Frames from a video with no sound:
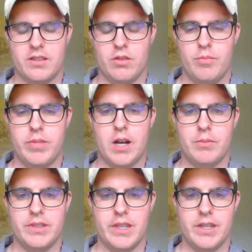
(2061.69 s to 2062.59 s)
So
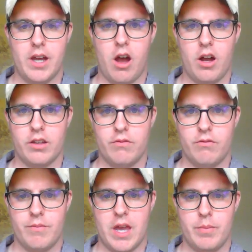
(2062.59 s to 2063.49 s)
Bob is the dog
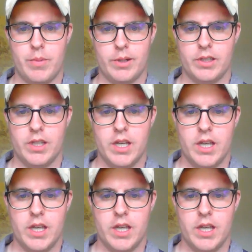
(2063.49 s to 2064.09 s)
from that book.